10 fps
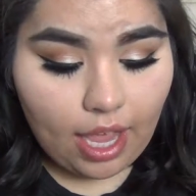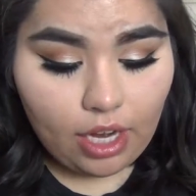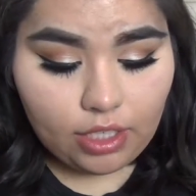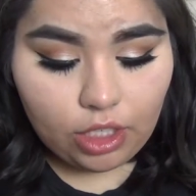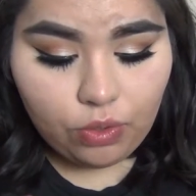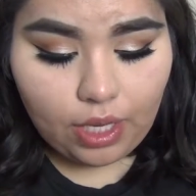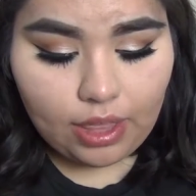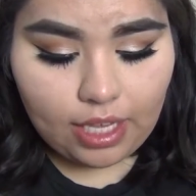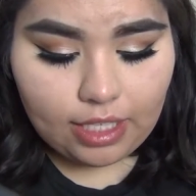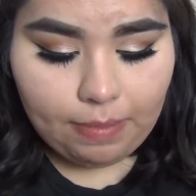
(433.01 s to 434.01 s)
I hear such great
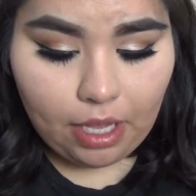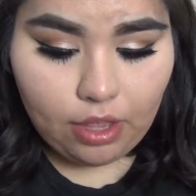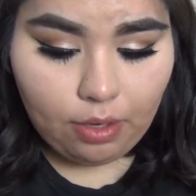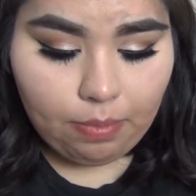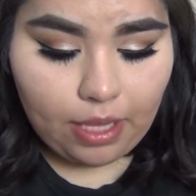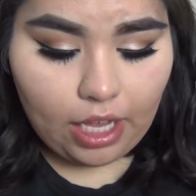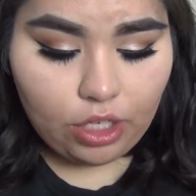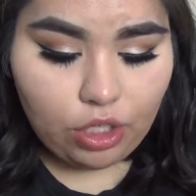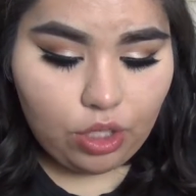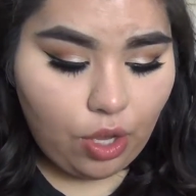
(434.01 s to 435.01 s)
things about their
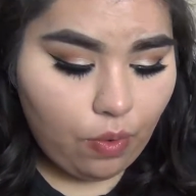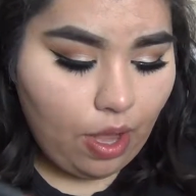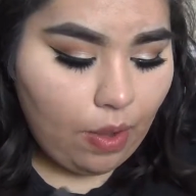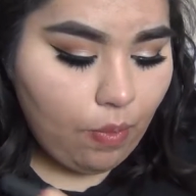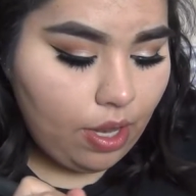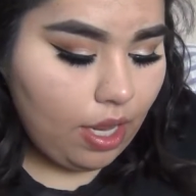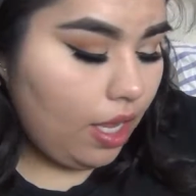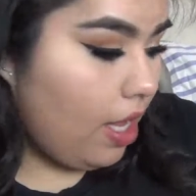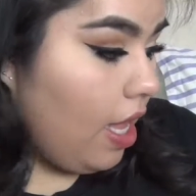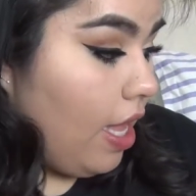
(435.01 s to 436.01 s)
blush, so I want
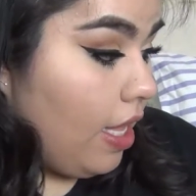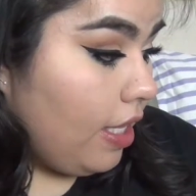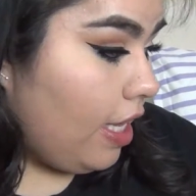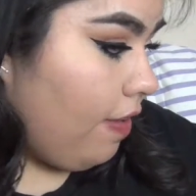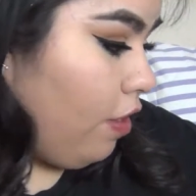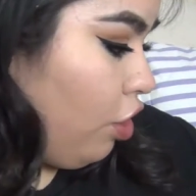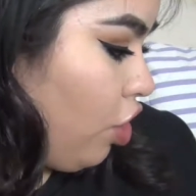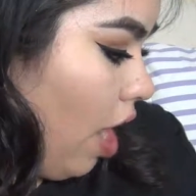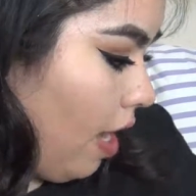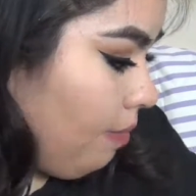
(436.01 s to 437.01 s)
to give it a
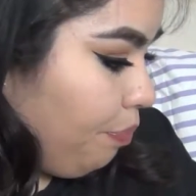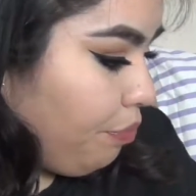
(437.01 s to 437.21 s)
shot.